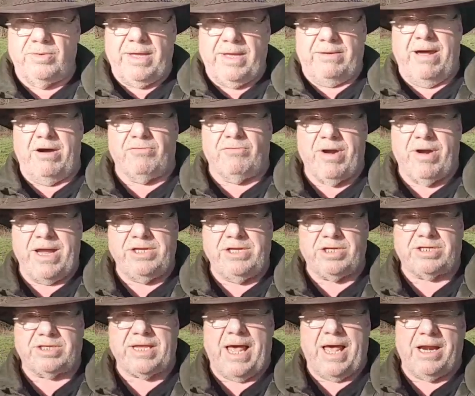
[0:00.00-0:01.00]
their
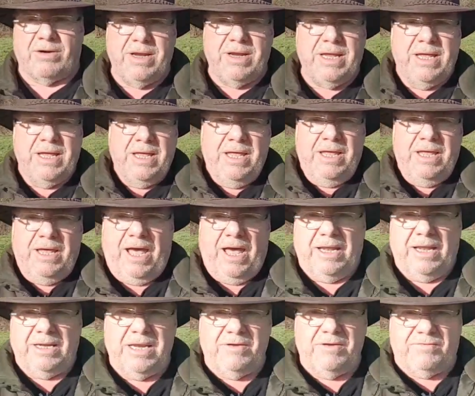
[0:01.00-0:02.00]
outrageous salary
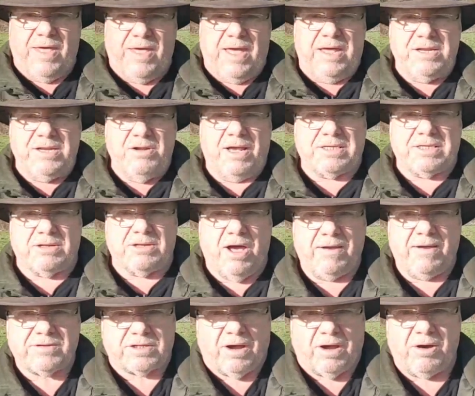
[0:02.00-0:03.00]
and live their nice
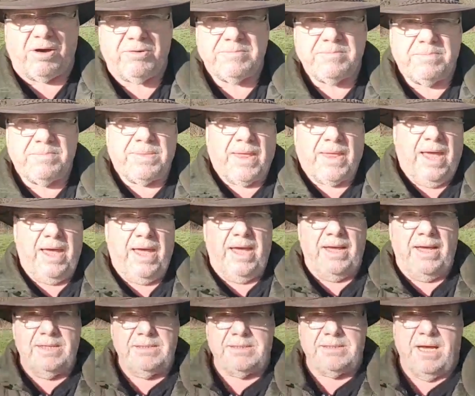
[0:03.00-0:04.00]
lifestyle
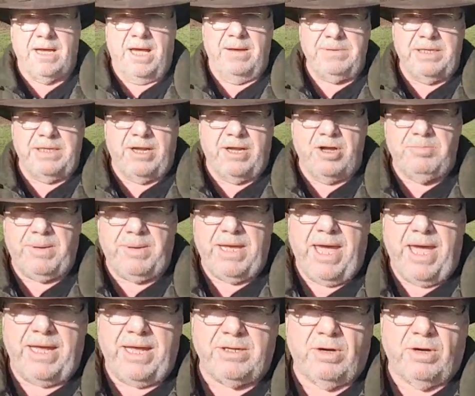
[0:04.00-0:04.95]
and, be head